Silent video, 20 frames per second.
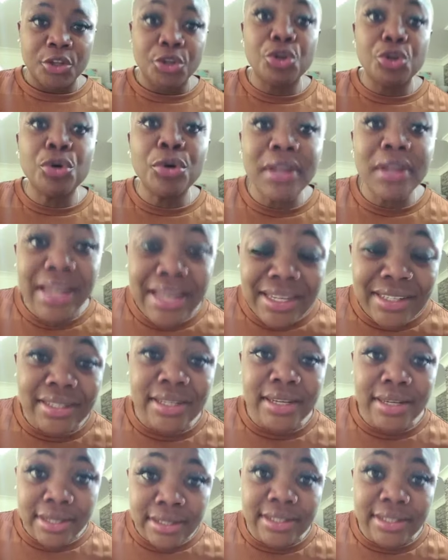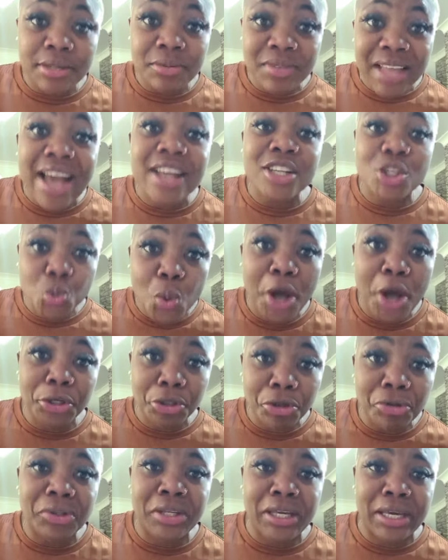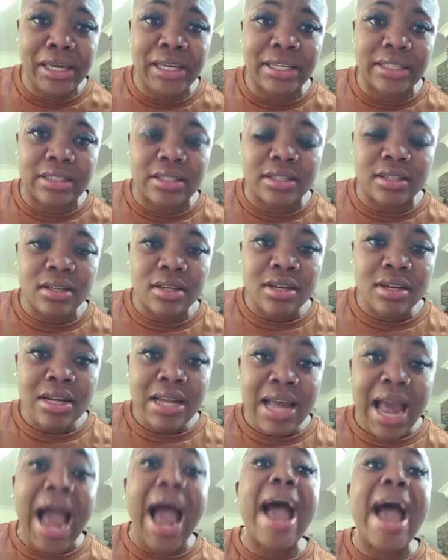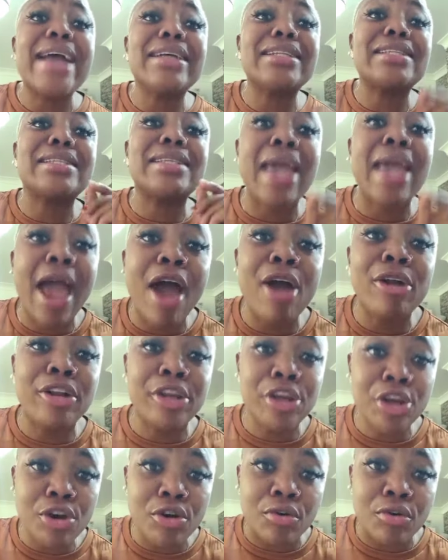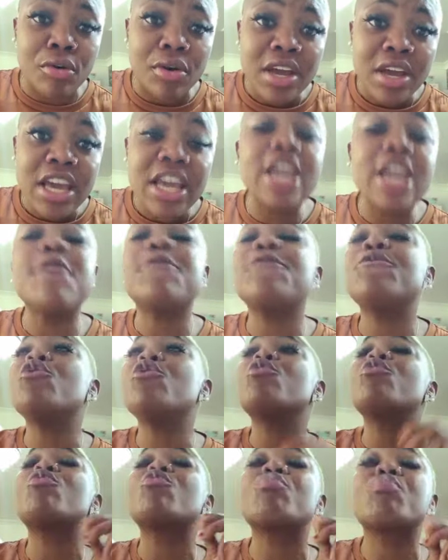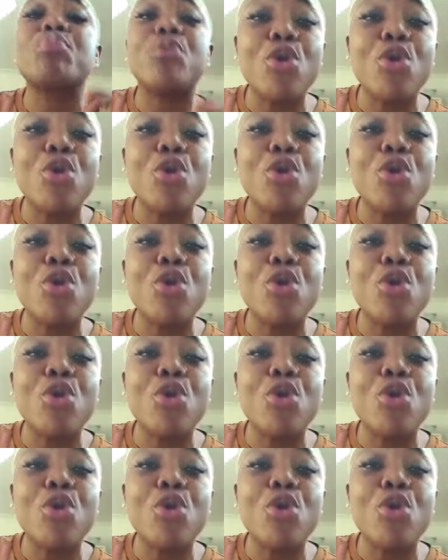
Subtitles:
You listening to... That's what you need. I tell you, if you...